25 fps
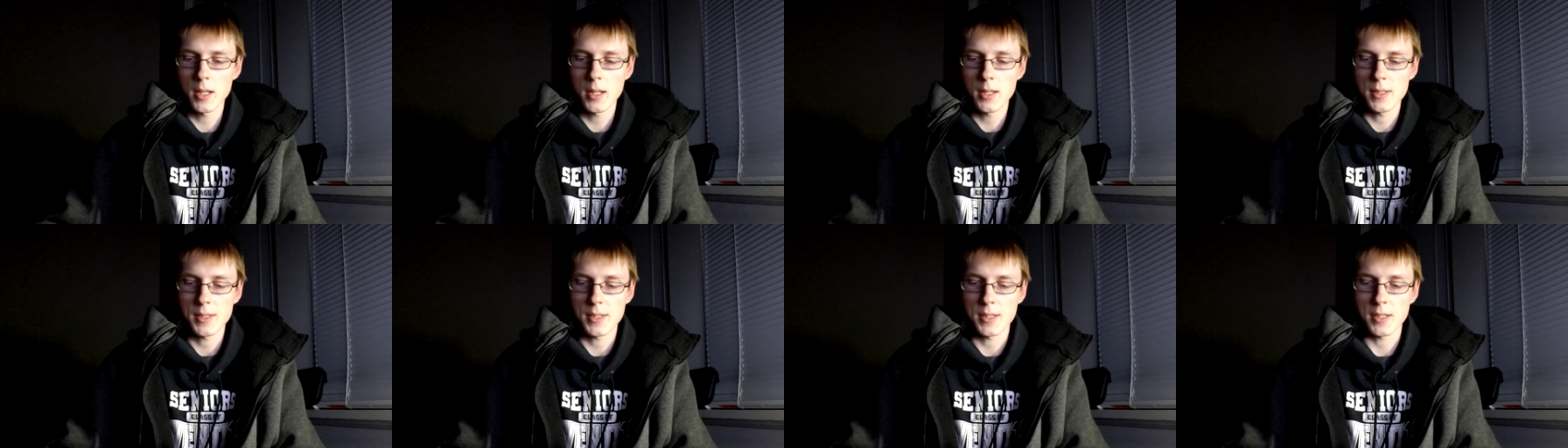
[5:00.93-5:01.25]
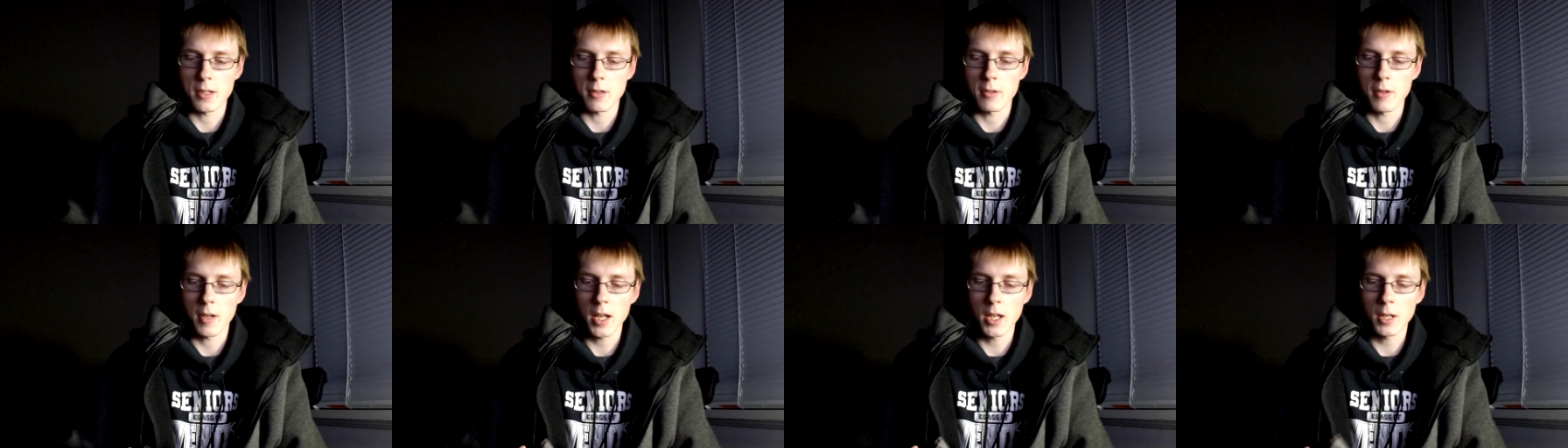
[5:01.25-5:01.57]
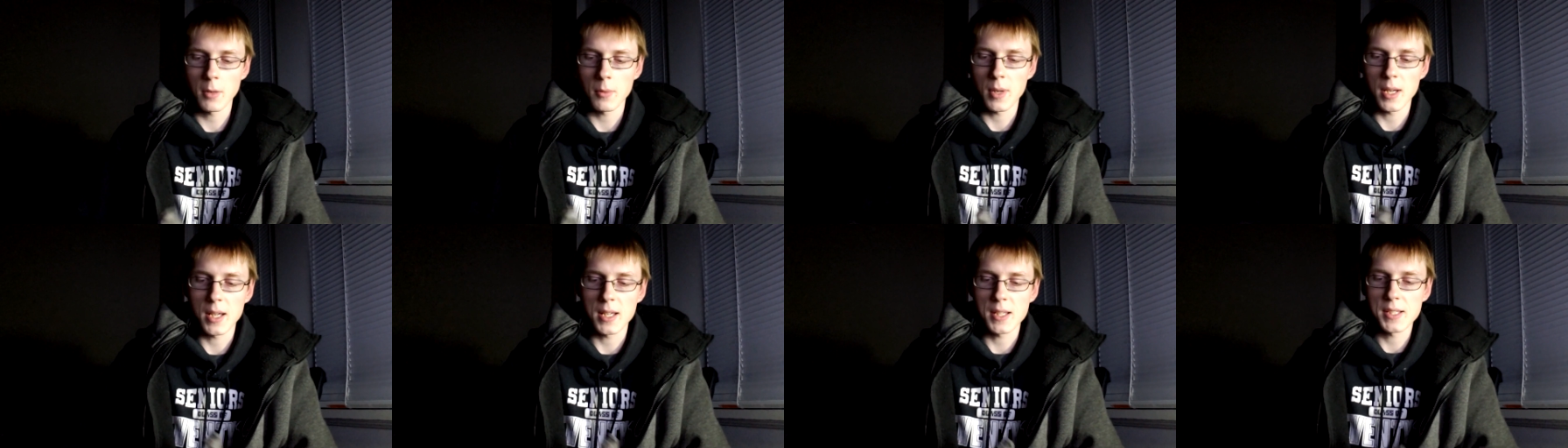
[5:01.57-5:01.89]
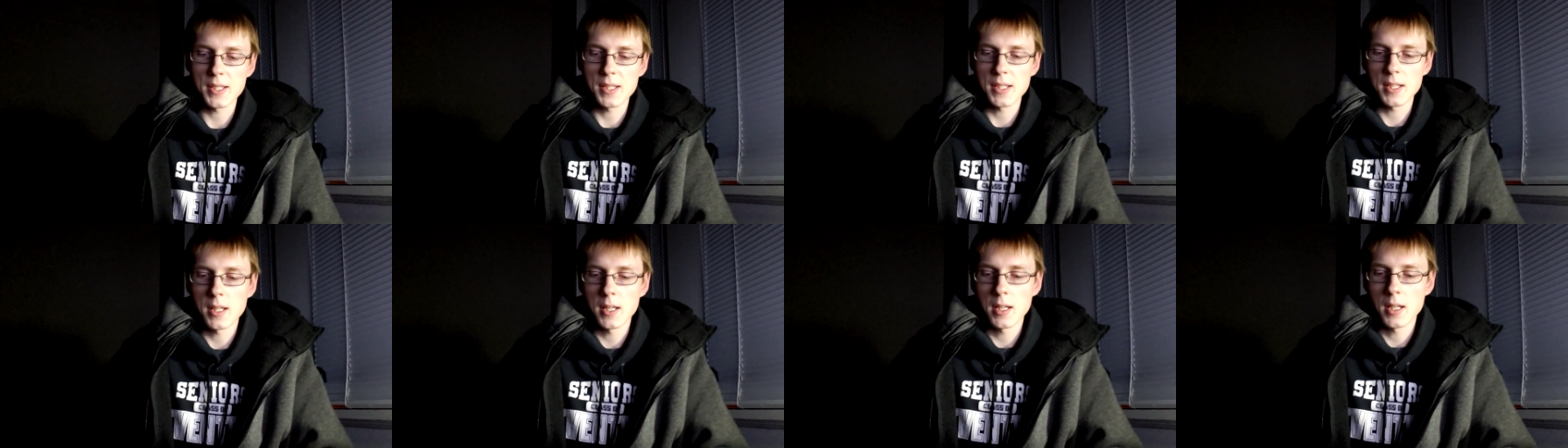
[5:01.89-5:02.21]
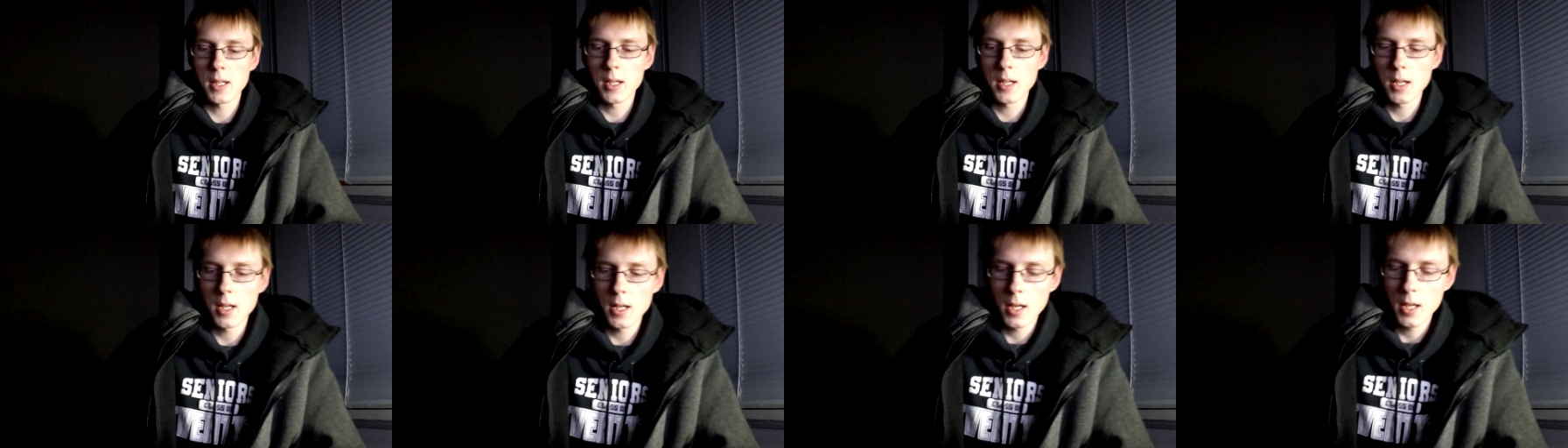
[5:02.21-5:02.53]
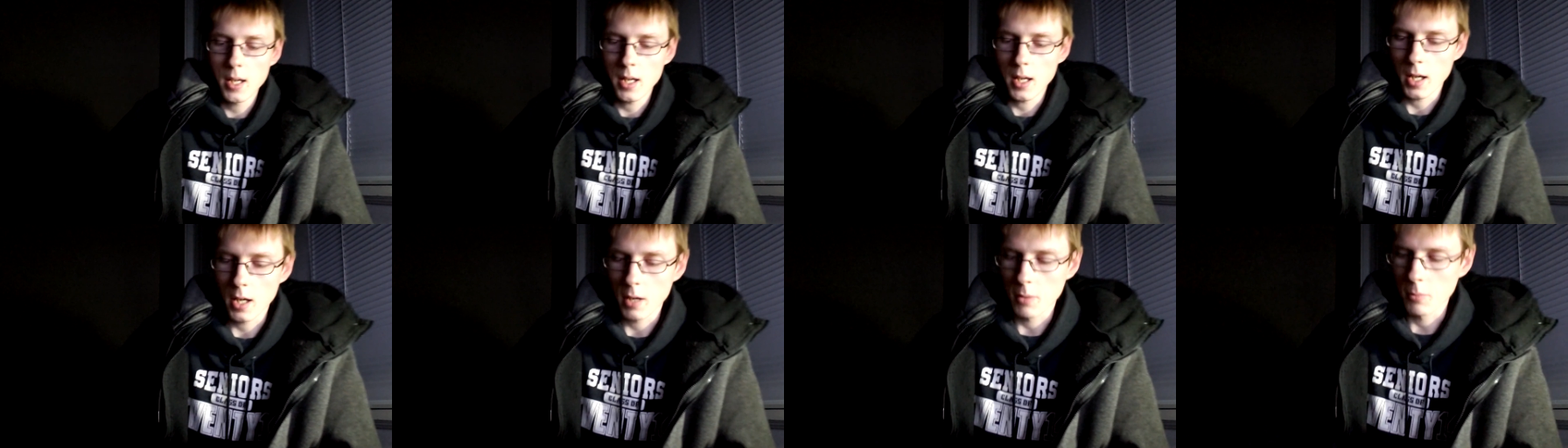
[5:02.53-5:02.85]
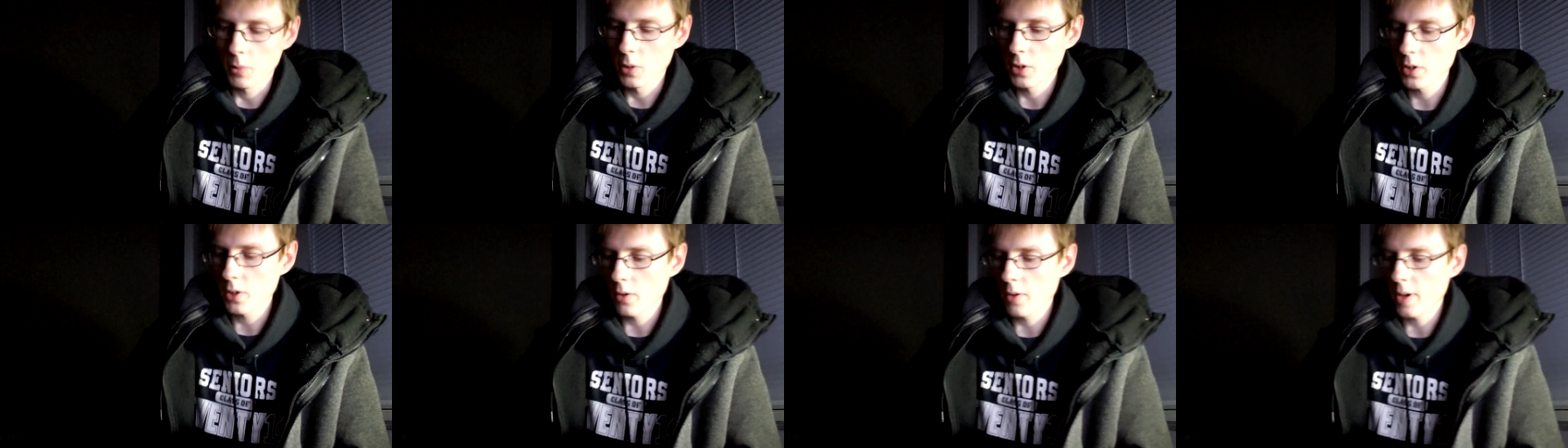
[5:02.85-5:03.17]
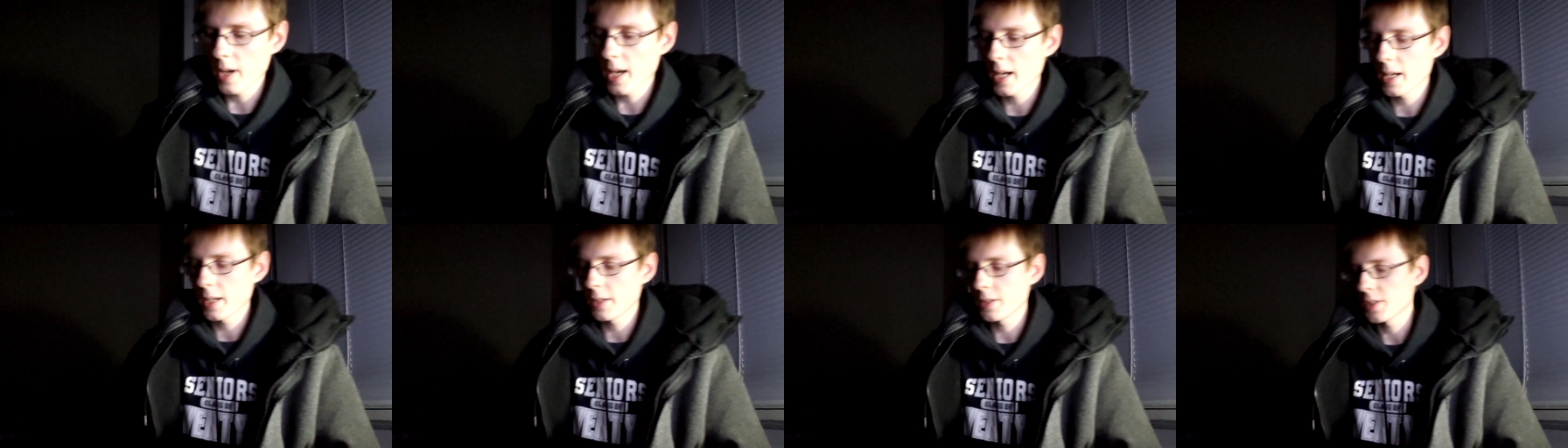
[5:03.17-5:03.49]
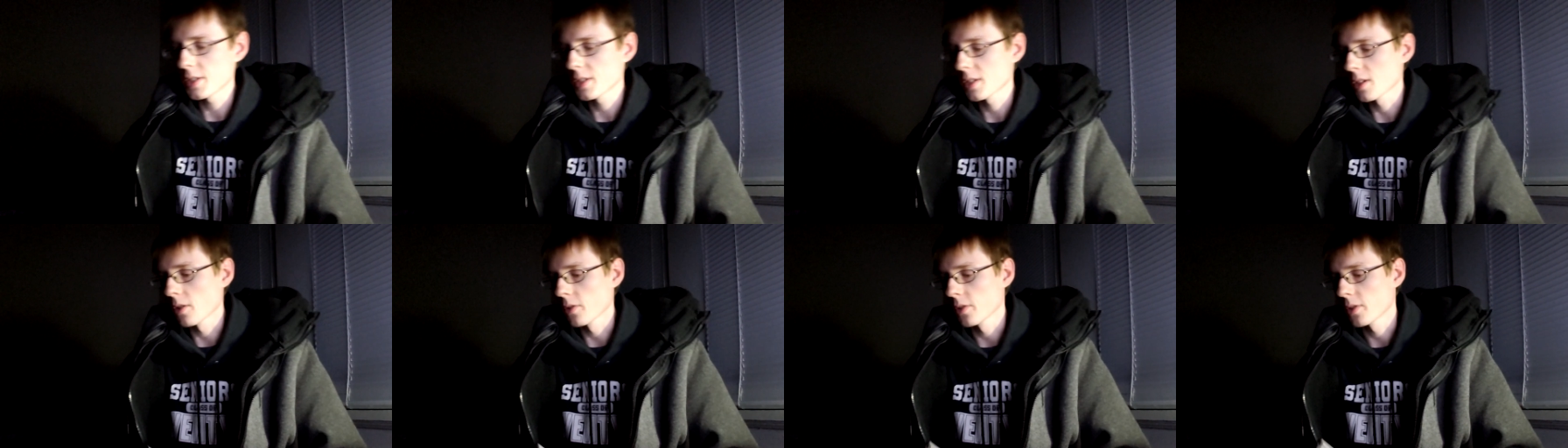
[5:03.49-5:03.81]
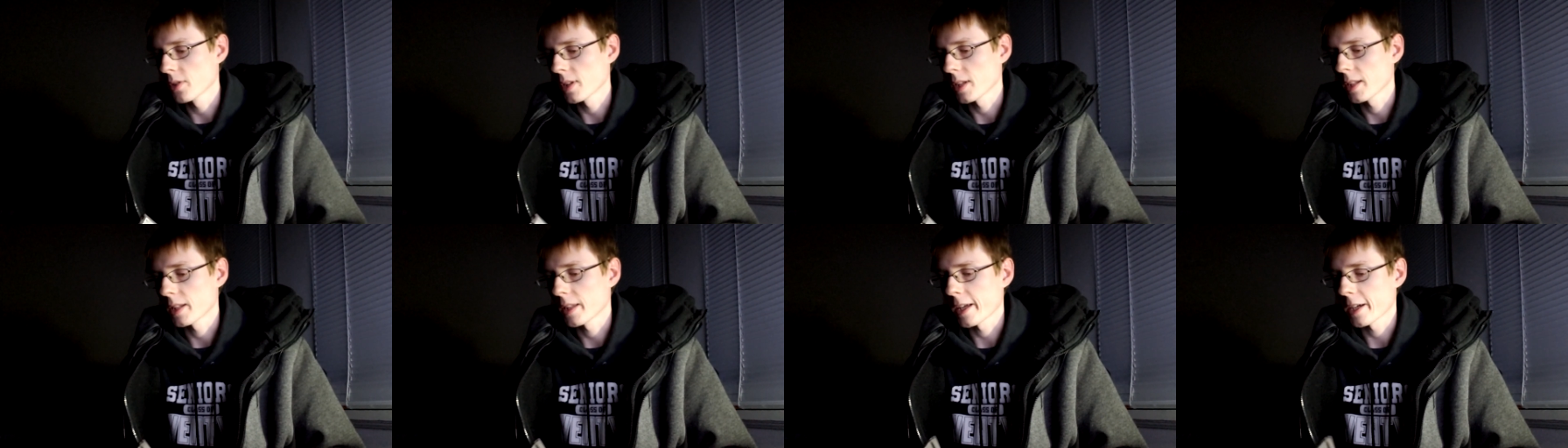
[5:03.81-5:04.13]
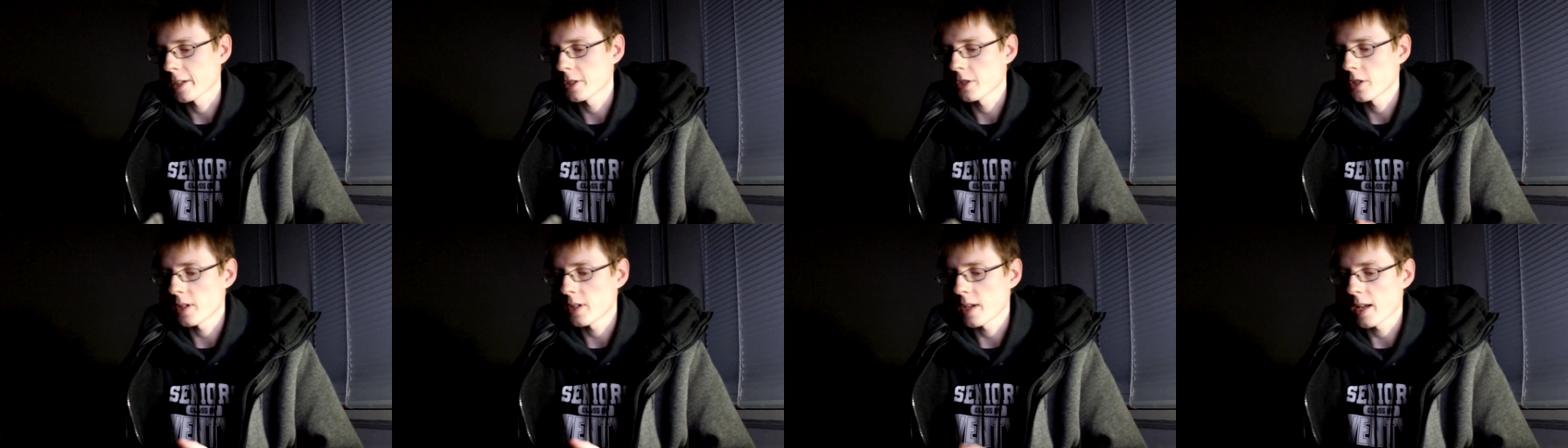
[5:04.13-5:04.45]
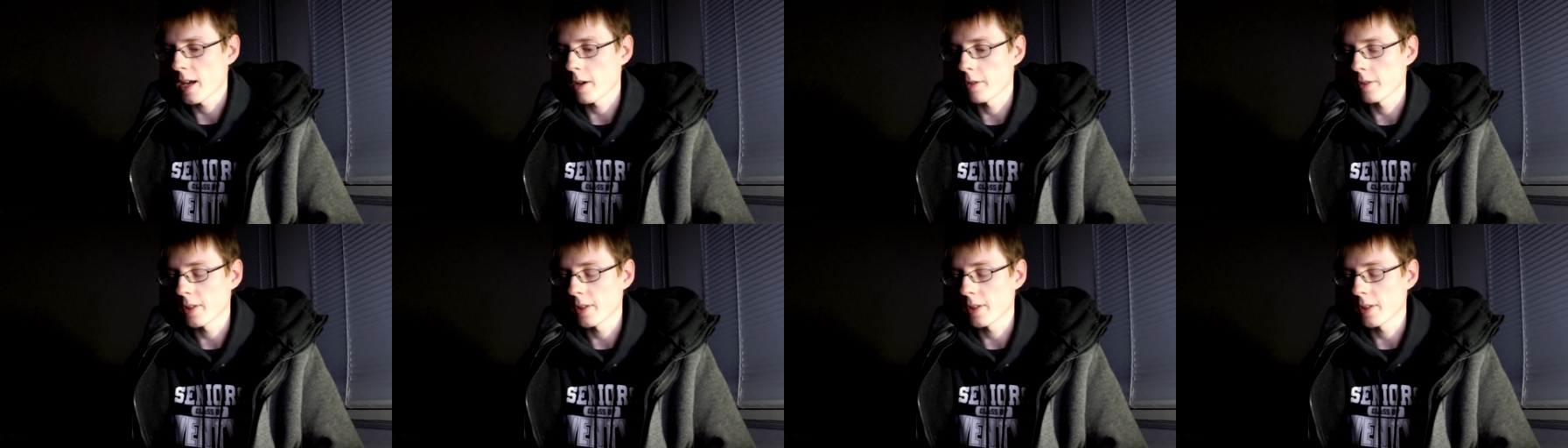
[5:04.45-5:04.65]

So, anyways, uh, we'll go ahead and just go through the collection now.